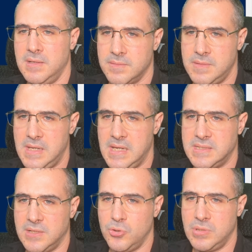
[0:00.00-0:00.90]
the
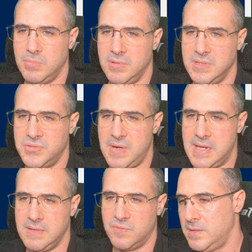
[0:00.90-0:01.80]
executable is
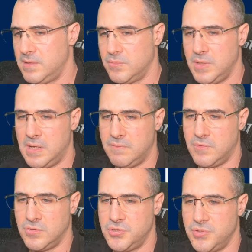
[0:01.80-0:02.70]
run. Here we have
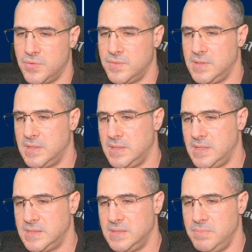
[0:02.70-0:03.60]
also the
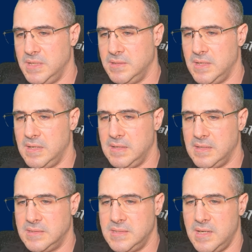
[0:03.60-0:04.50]

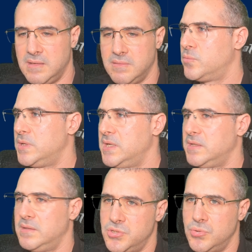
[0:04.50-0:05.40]
scbuild.dll.exe. We
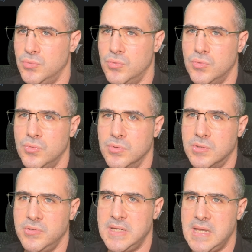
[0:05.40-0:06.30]
need to
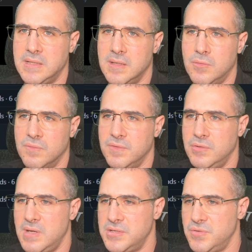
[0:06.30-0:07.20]
create a
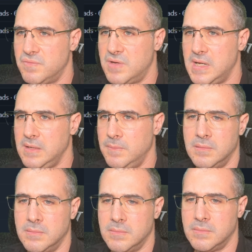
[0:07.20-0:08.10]
configuration file.
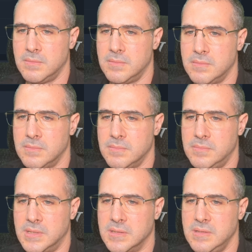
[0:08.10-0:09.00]

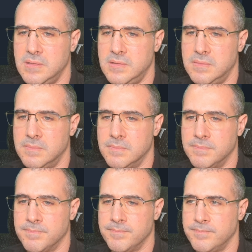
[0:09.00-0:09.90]
Back here,
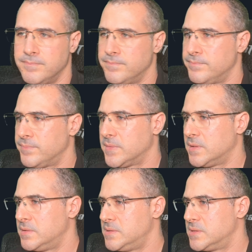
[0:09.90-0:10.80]

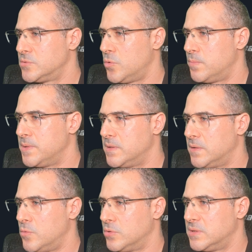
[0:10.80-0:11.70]
just copy the
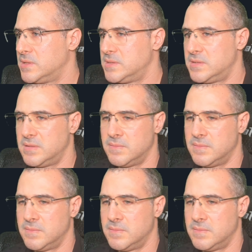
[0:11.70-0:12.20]
contents.